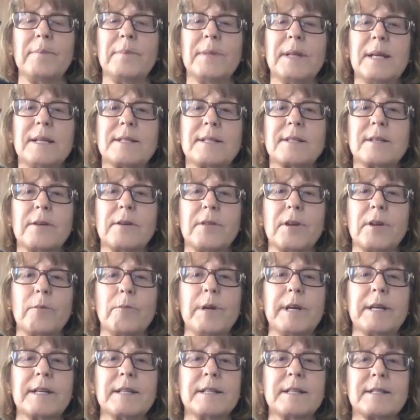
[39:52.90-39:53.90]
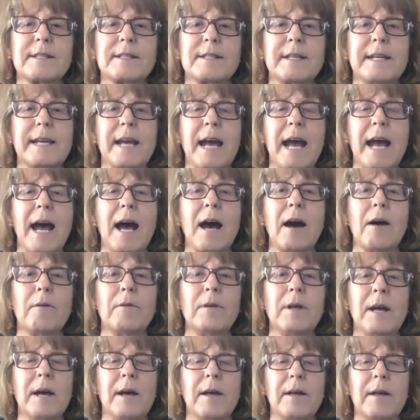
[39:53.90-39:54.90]
so that we can see
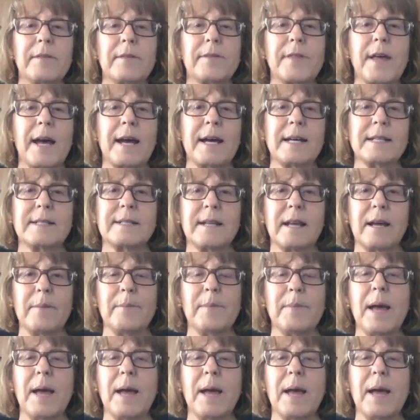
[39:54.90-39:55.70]
how that